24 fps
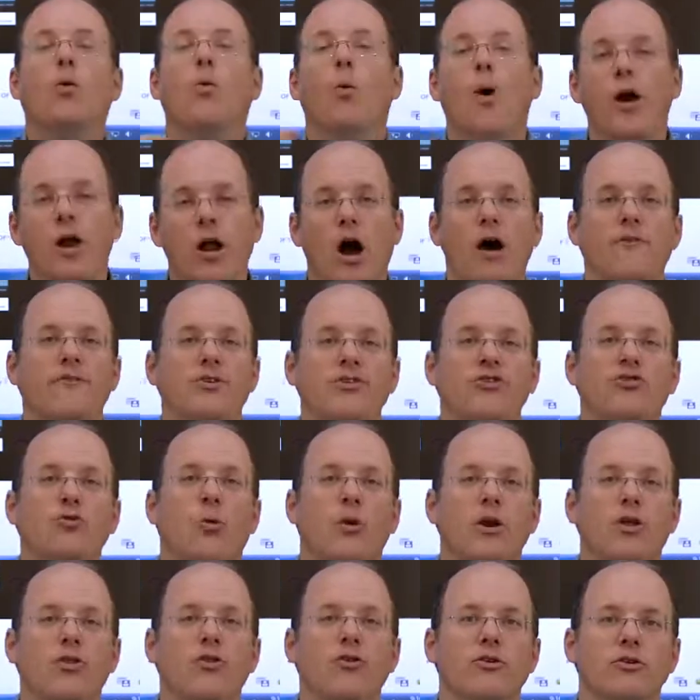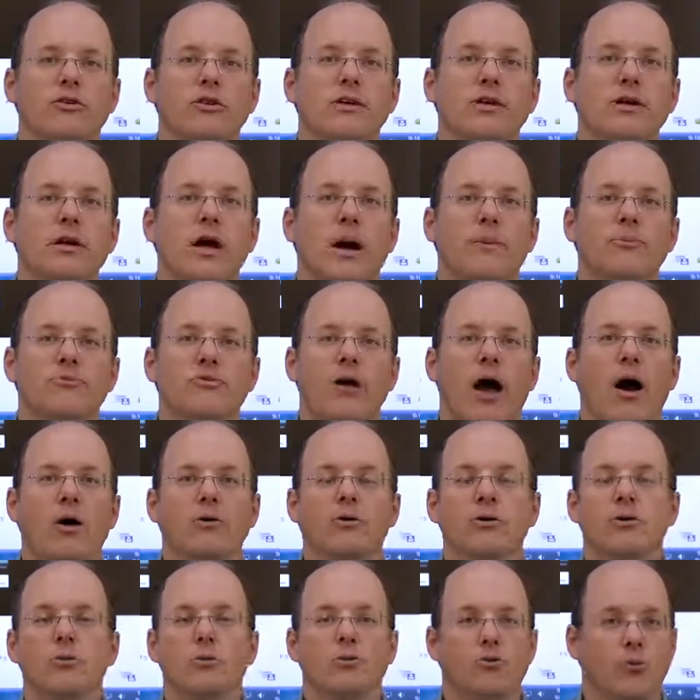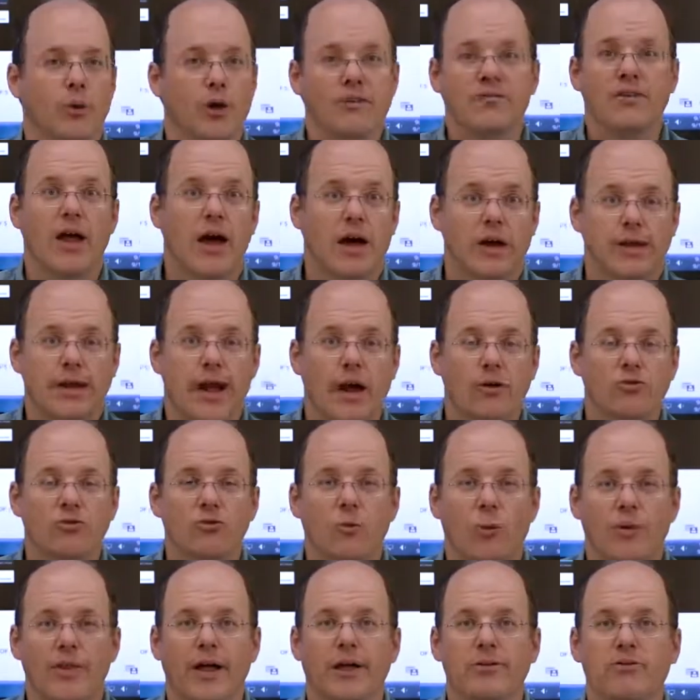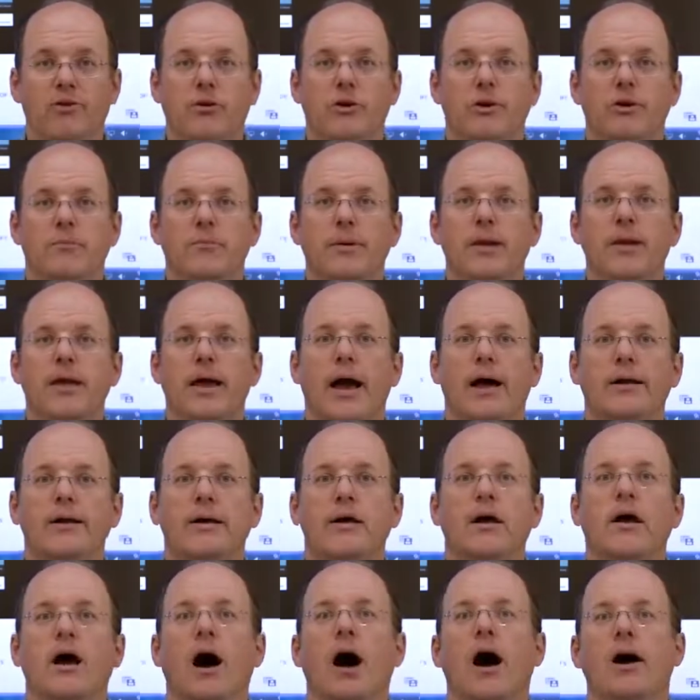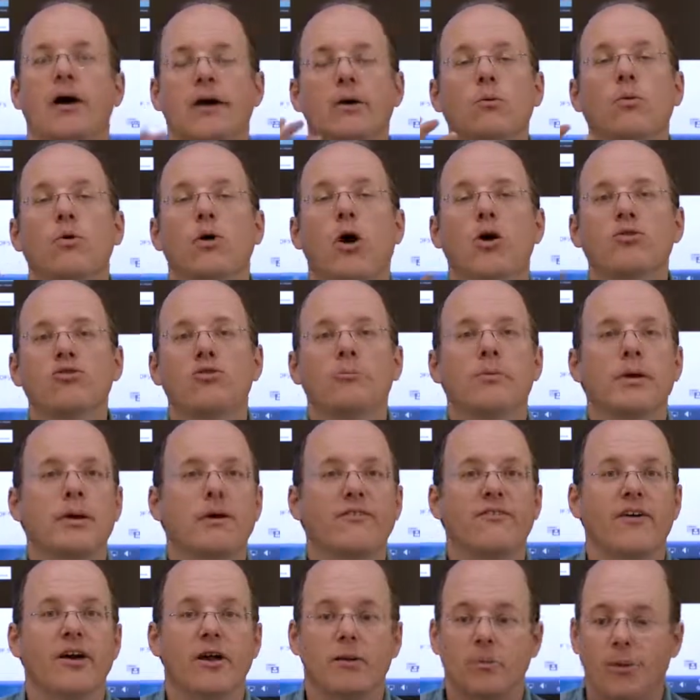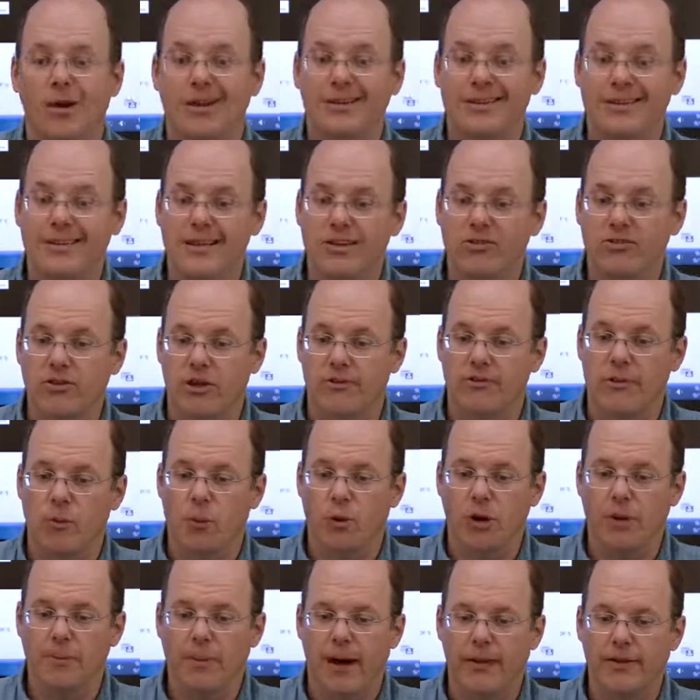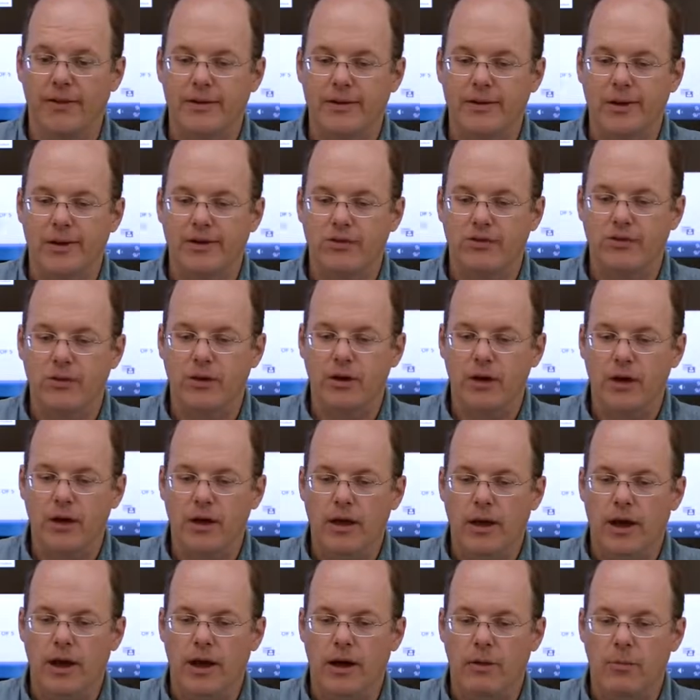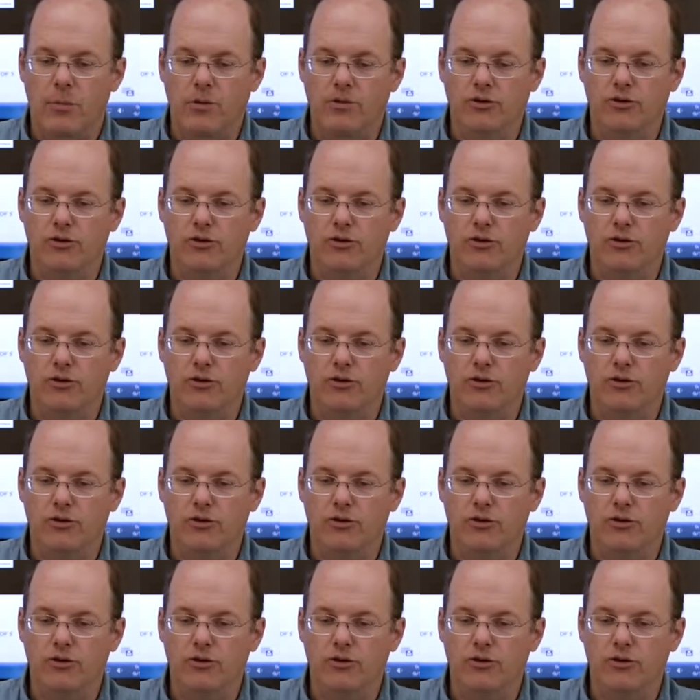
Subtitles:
when Office 2013 comes out, which we have not announced when that's going to be yet, it will also be available on disk if you want to buy the disk. We'll